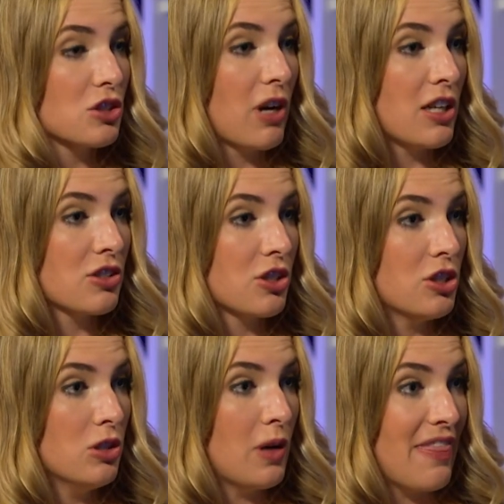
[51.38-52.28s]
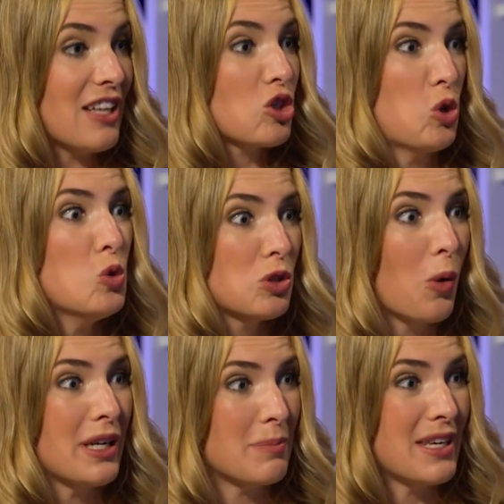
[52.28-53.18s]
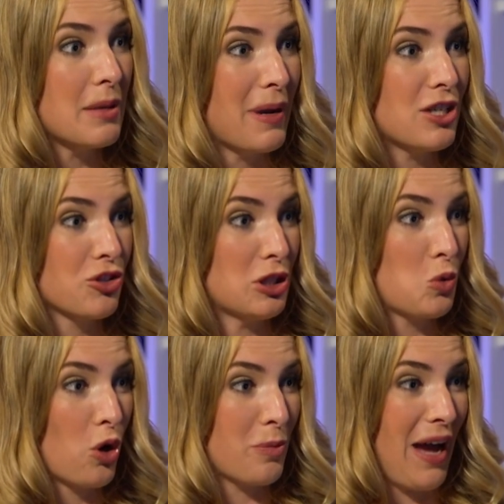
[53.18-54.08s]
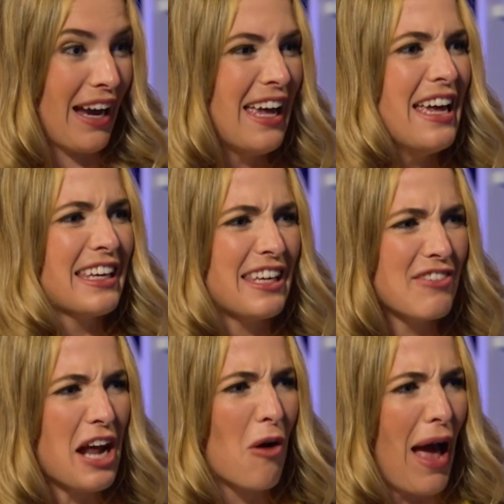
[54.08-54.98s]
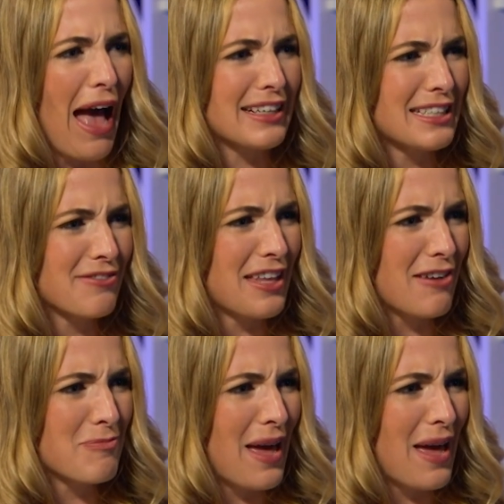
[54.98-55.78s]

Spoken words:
this roster too, and that's who's going to be the Patriots quarterback. Given how active they've